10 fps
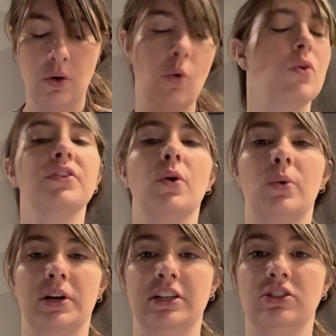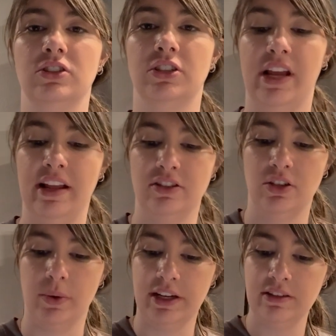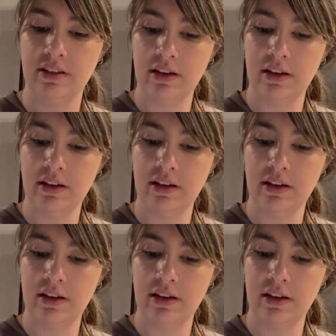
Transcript: or the orange into it.